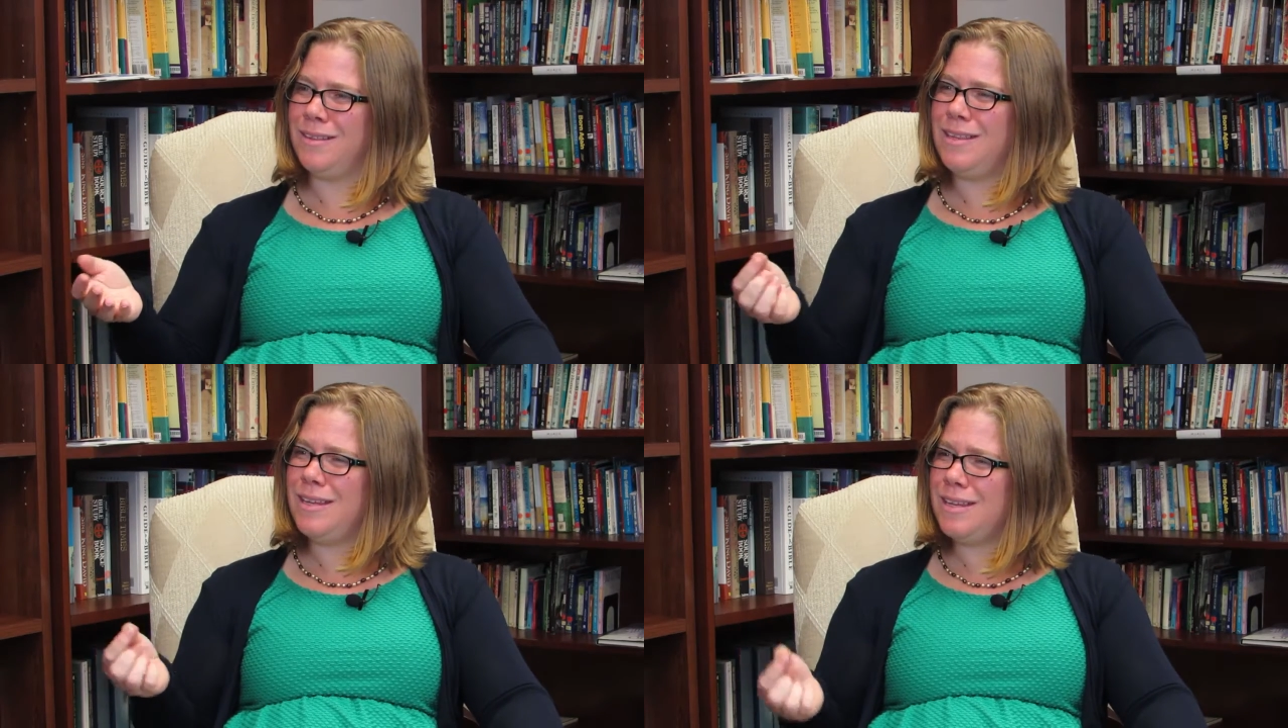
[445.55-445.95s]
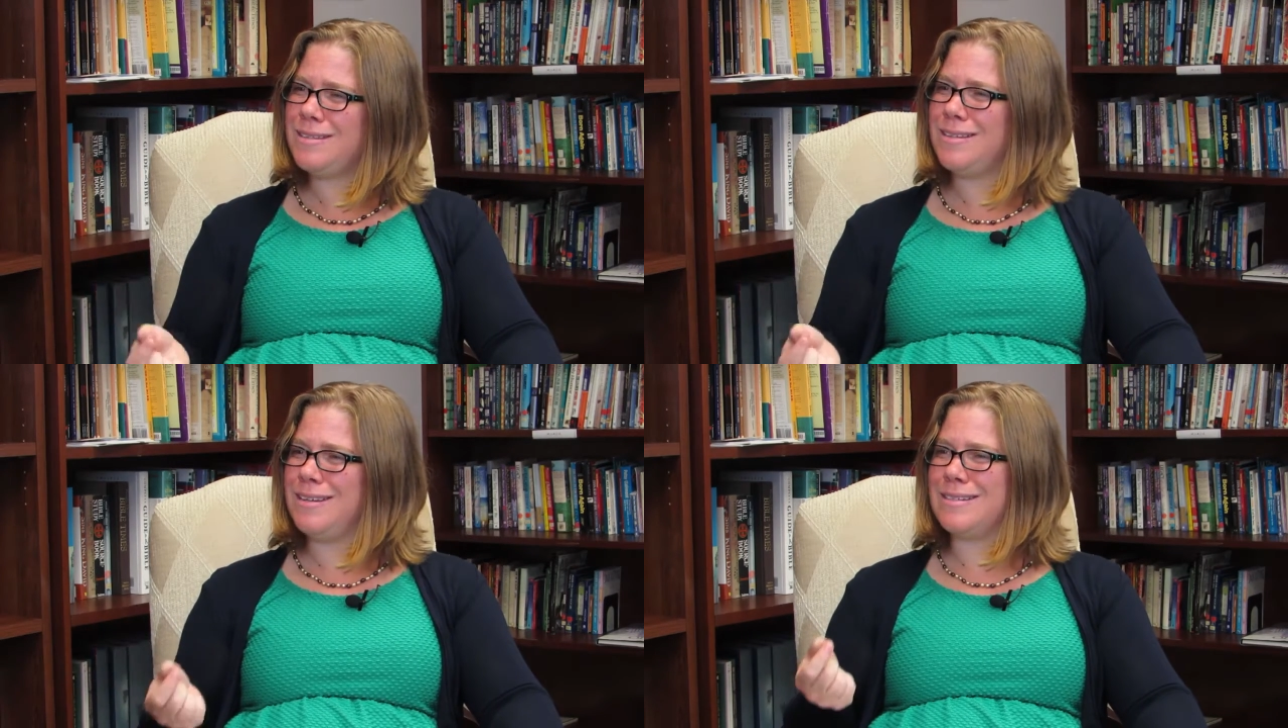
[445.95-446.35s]

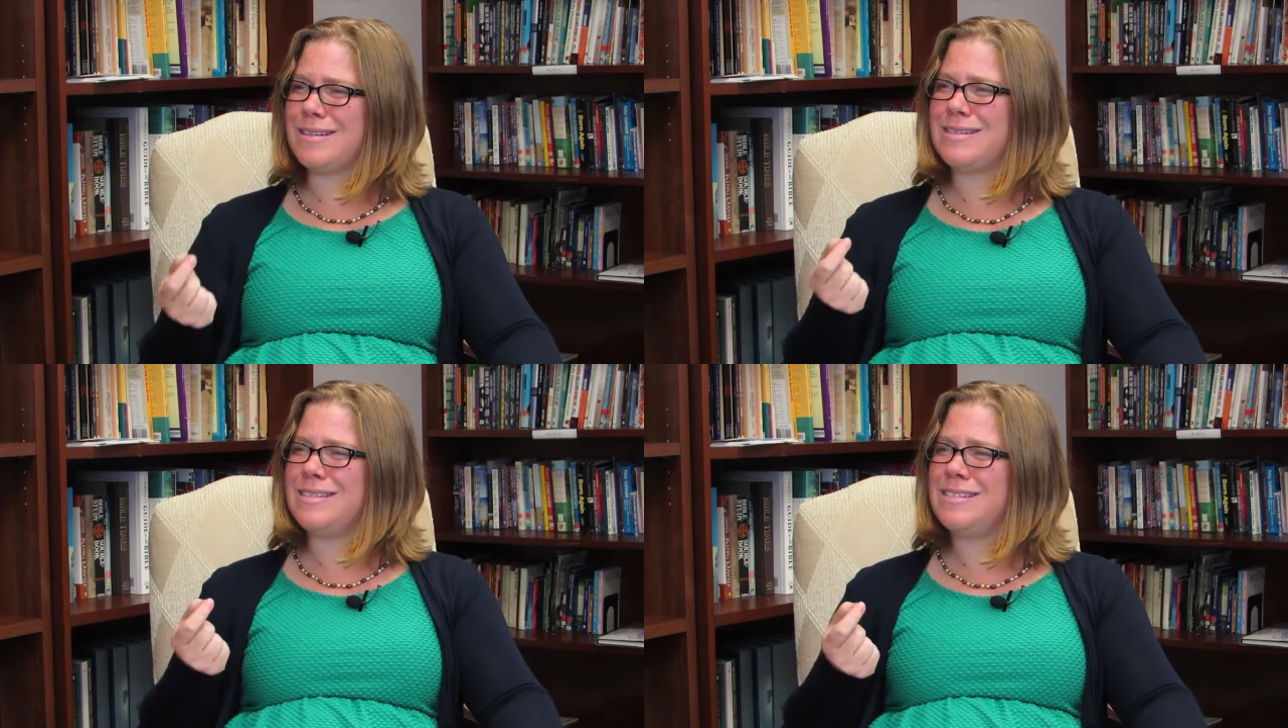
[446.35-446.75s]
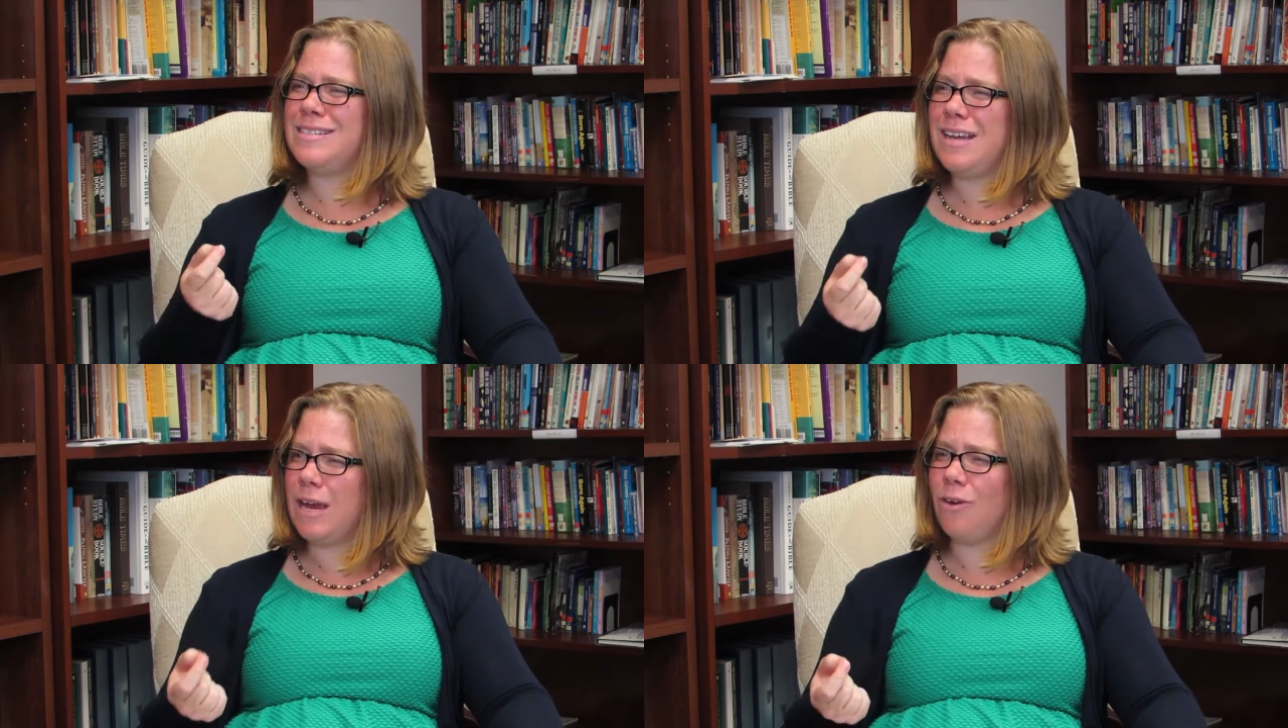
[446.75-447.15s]
This is a
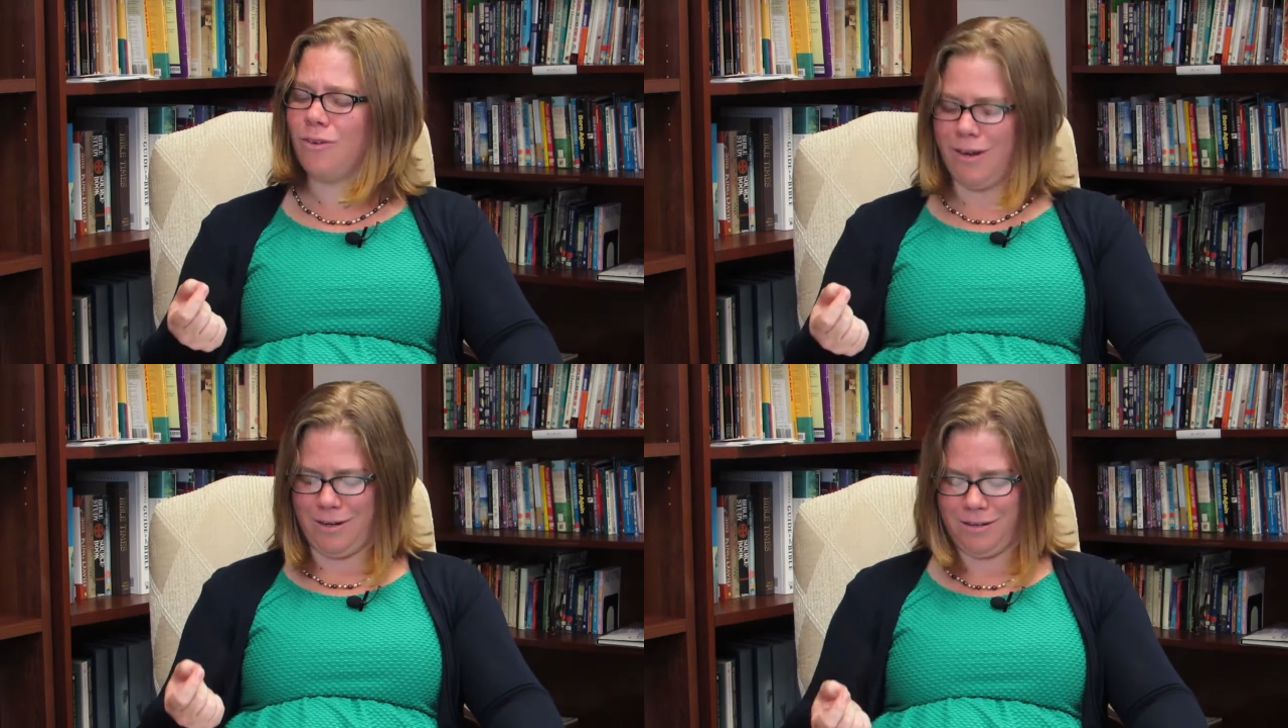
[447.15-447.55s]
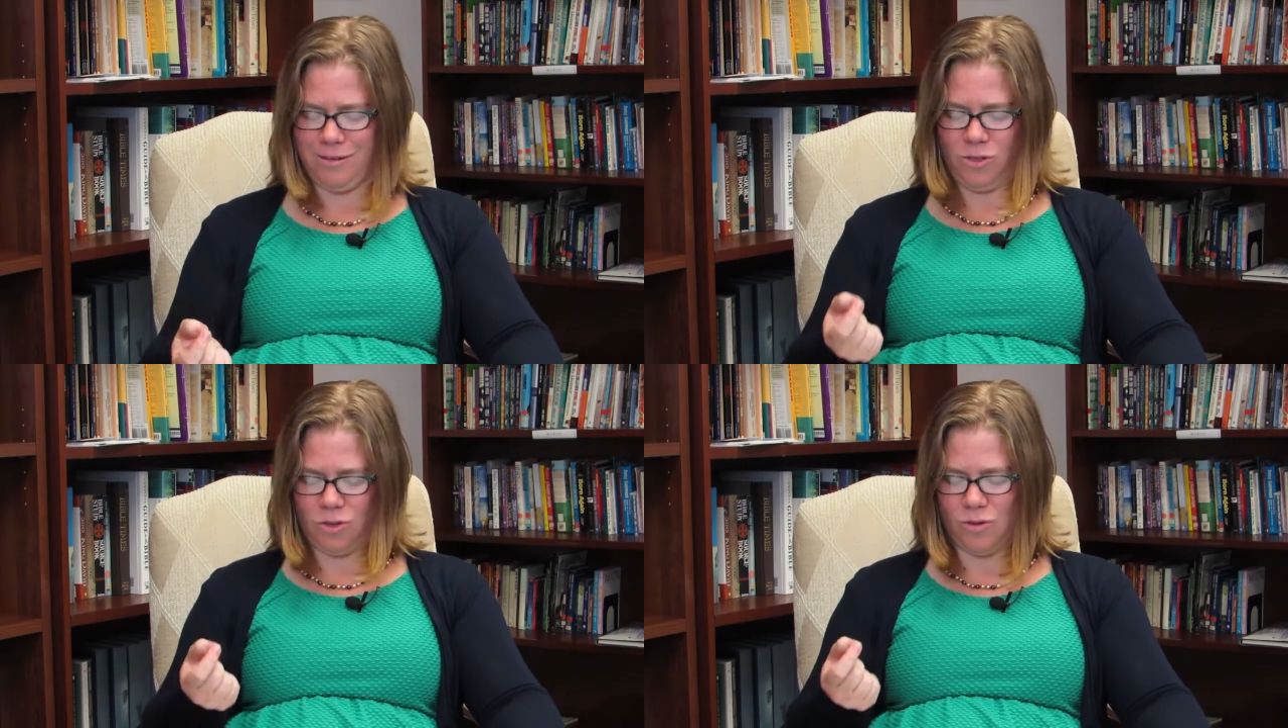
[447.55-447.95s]
sacred
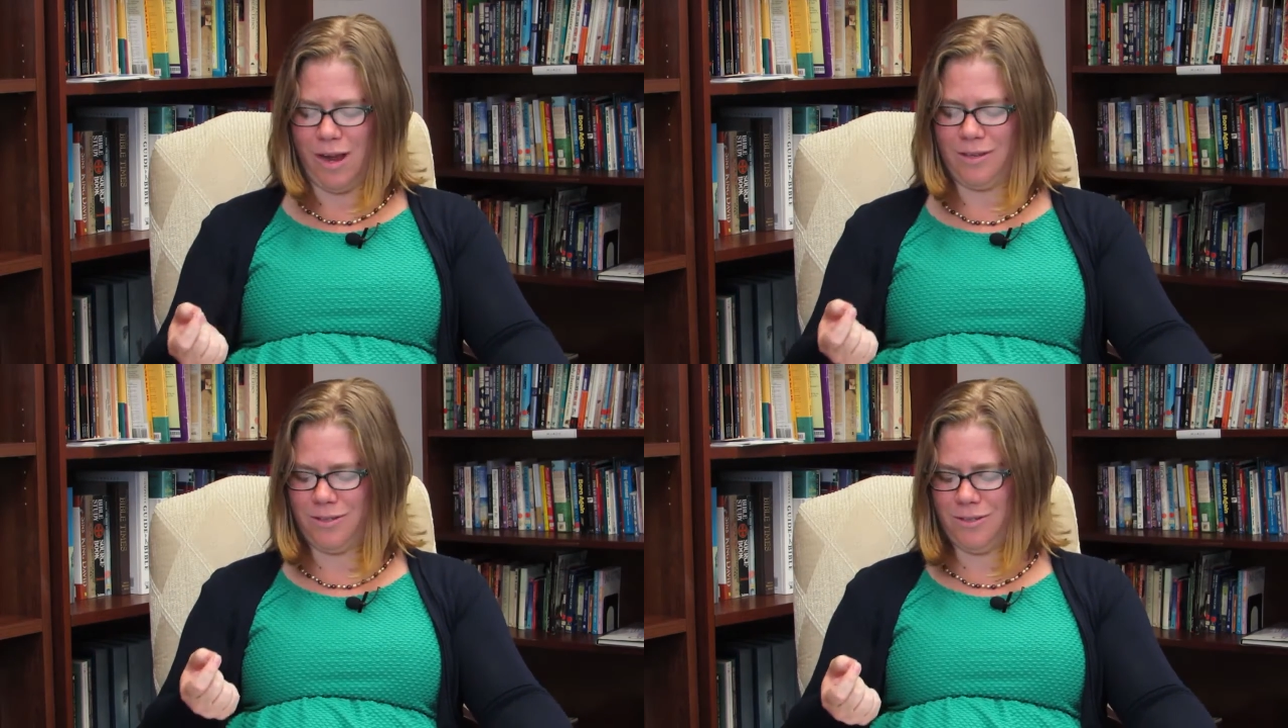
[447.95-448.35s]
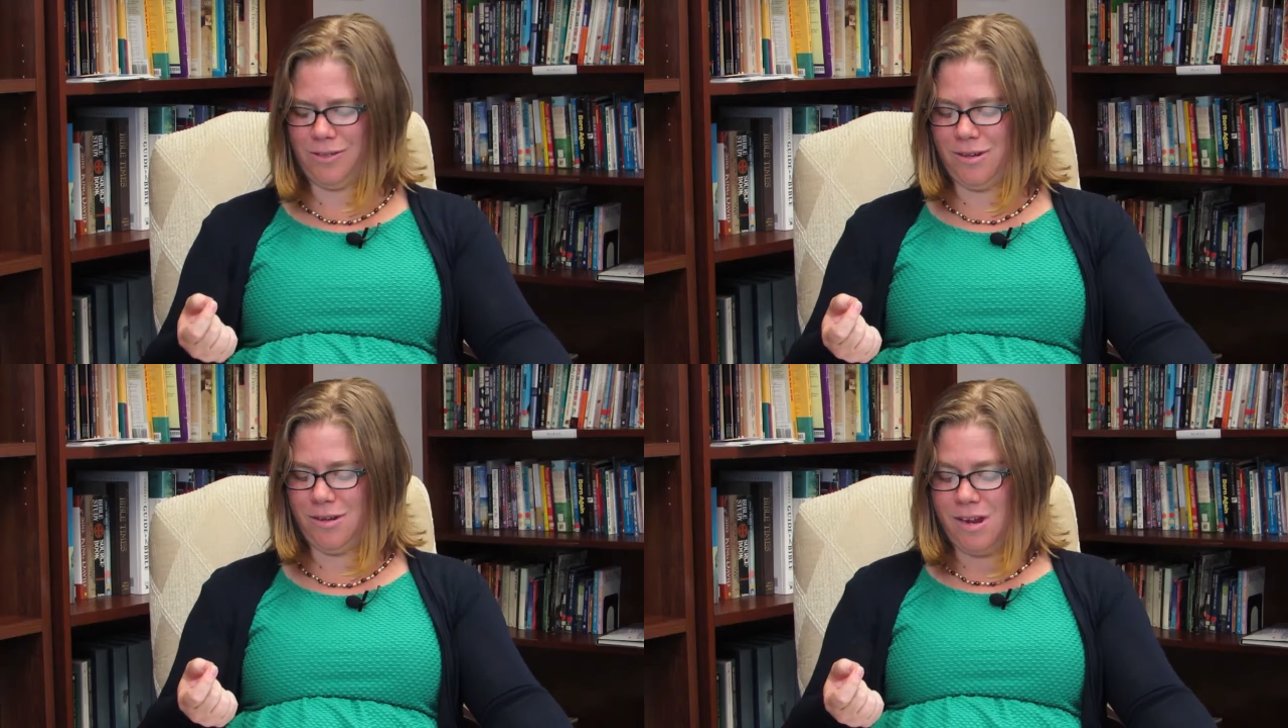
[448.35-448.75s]
trust.